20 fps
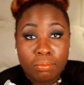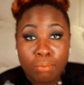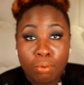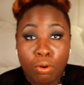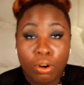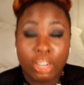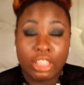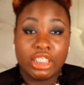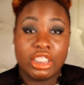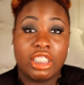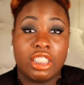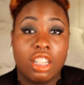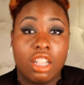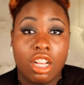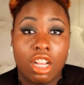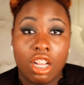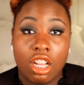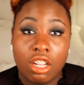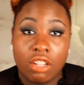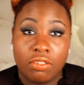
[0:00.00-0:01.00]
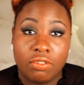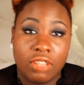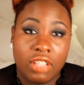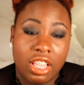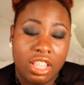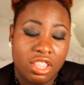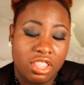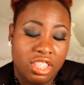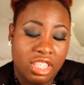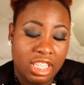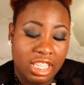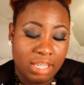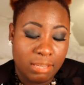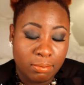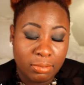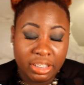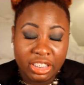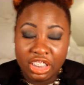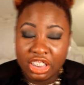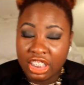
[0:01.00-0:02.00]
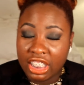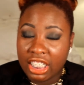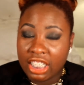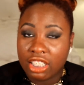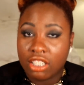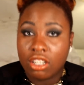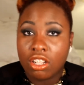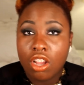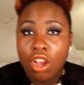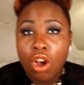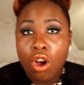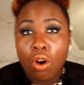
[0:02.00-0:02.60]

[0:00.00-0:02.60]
portion of the machine